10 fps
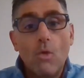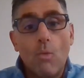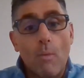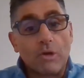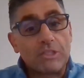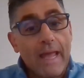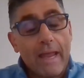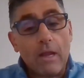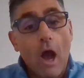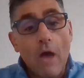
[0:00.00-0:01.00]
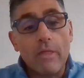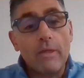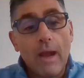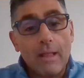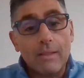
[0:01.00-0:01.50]
When we're saying other
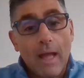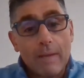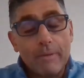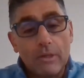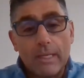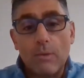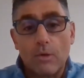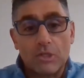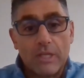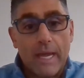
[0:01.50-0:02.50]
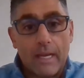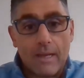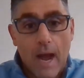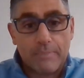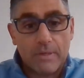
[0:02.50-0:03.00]
than liability, we're saying
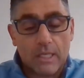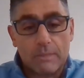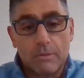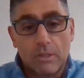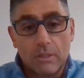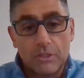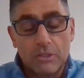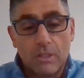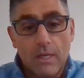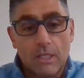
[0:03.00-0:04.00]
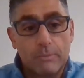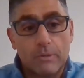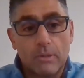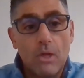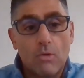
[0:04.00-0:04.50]
comp deductible, collision
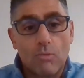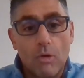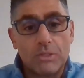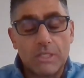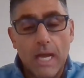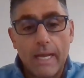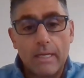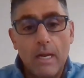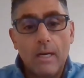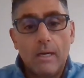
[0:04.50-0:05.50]
deductible, roadside,